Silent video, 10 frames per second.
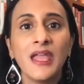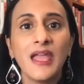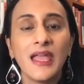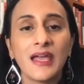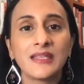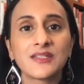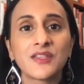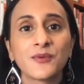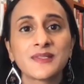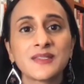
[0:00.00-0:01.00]
And
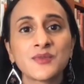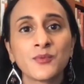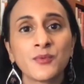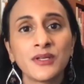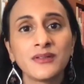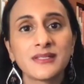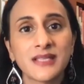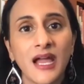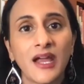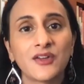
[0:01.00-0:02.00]
there was this real
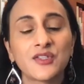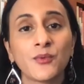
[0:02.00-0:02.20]
desire to